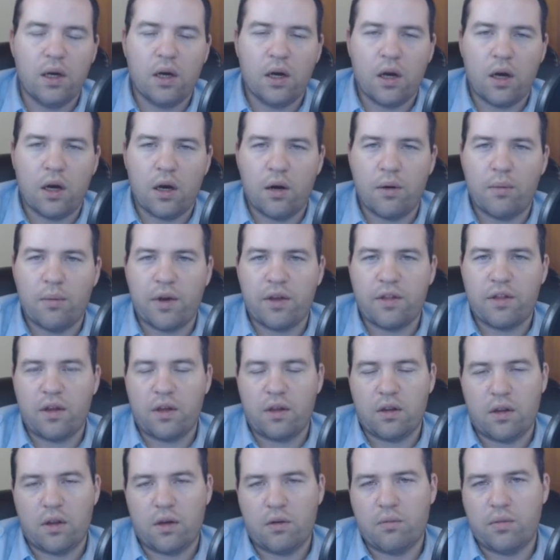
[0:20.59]
I
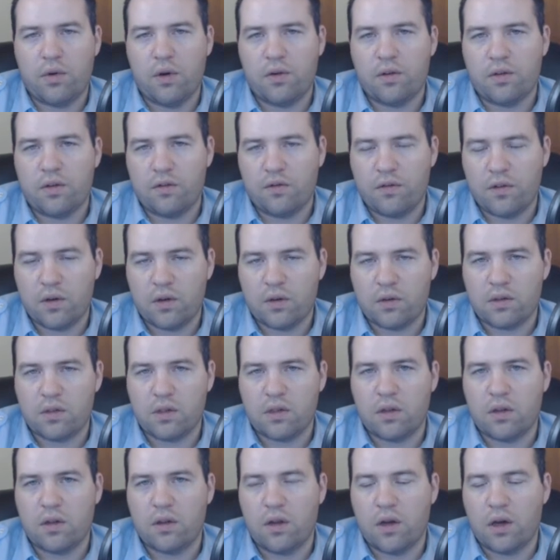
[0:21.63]
think that both of those
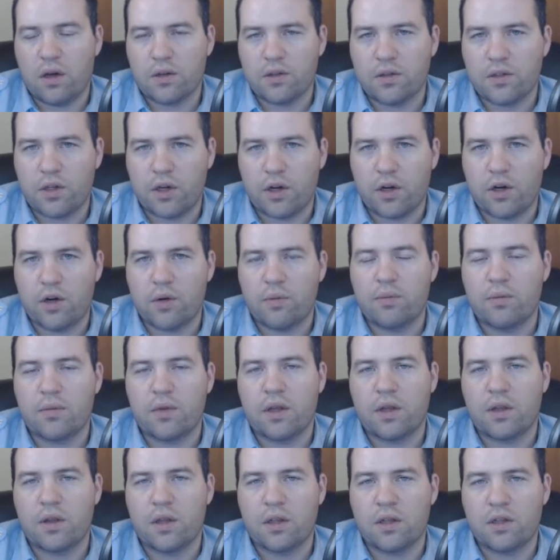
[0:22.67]
in the long term,
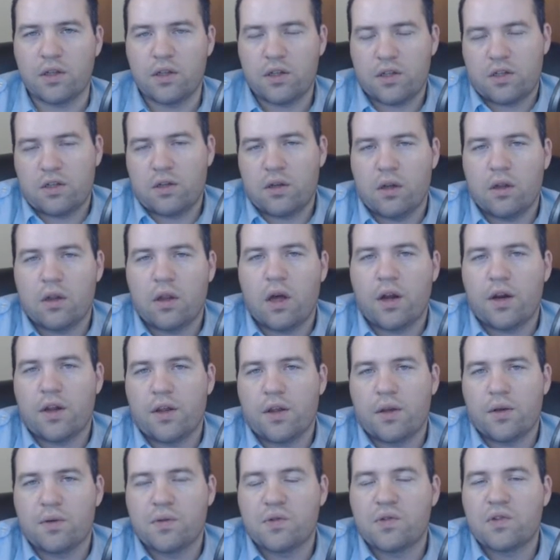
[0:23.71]
there's still a lot
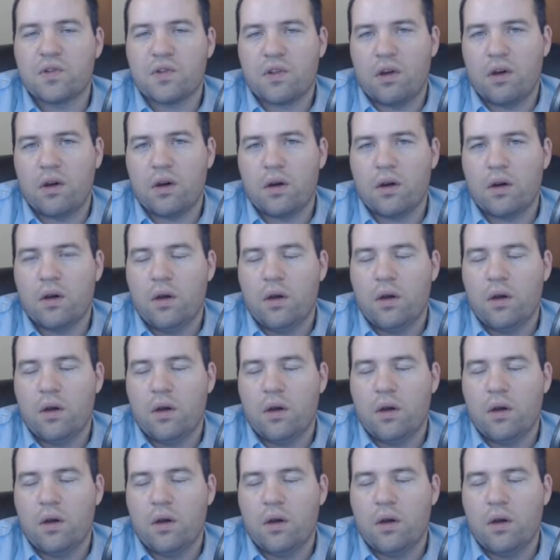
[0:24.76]
of use there.